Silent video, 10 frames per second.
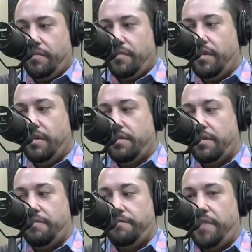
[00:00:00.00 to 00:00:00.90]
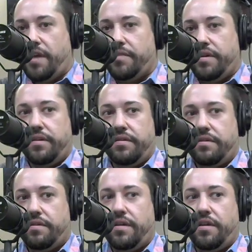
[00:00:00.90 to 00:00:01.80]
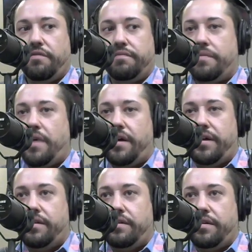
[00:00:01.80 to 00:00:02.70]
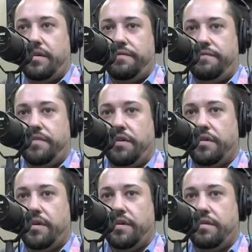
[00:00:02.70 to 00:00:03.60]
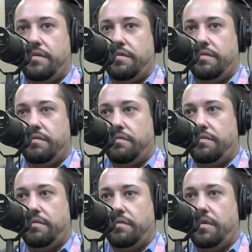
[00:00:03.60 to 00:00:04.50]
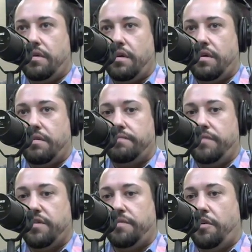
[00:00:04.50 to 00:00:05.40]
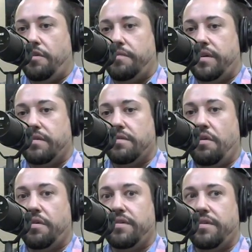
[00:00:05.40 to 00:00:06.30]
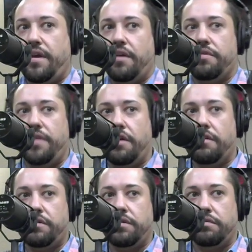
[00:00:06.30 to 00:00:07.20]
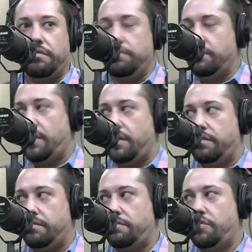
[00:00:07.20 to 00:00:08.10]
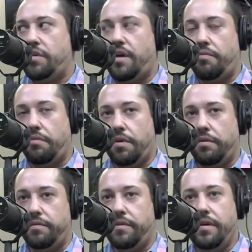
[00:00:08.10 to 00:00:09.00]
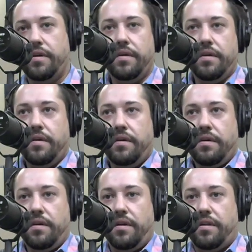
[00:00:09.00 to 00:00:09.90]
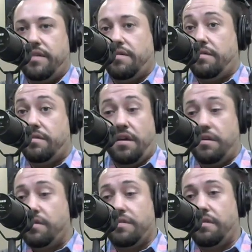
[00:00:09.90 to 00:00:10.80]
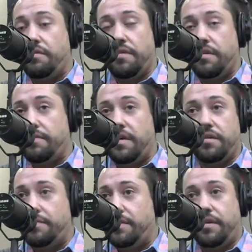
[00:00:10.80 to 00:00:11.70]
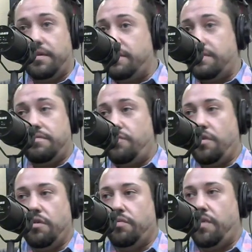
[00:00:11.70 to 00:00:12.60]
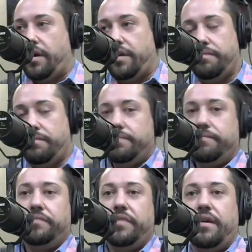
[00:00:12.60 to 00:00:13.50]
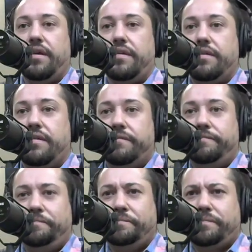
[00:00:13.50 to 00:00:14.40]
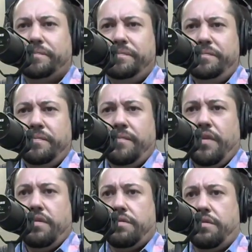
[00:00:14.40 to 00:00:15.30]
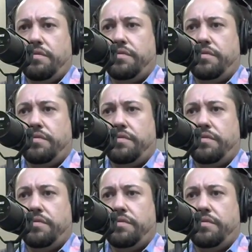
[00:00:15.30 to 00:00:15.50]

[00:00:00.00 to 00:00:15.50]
some families, they don't mind if their kids experiment as long as they are there to kind of chaperone. And that's not just on the reservation. I mean, that's worldwide. And so